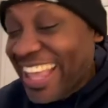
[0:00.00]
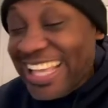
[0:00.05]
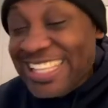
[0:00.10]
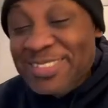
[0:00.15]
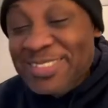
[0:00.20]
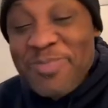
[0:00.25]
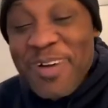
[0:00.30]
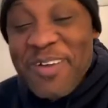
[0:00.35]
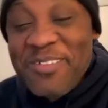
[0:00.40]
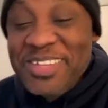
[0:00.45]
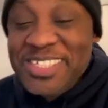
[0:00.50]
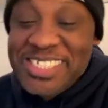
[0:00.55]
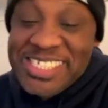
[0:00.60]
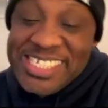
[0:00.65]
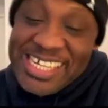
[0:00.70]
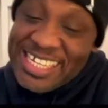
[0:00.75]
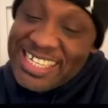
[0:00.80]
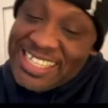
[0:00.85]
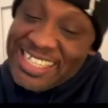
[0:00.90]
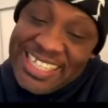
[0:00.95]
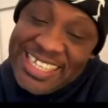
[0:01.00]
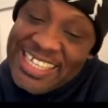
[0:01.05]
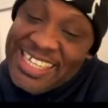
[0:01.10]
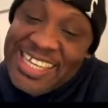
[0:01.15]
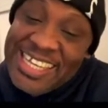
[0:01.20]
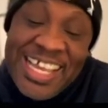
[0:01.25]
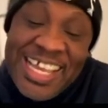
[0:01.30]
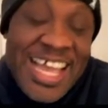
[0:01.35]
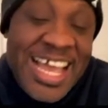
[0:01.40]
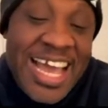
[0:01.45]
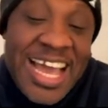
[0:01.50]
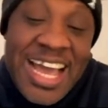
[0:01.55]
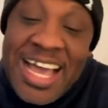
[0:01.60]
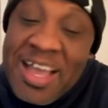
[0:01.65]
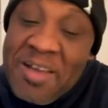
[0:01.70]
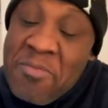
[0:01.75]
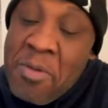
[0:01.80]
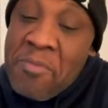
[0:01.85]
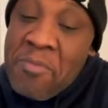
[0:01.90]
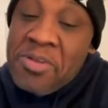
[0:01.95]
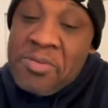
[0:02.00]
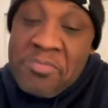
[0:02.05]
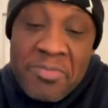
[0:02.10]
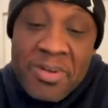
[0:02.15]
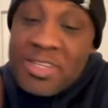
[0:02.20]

Enough respect for Puff too, man. Okay, yeah.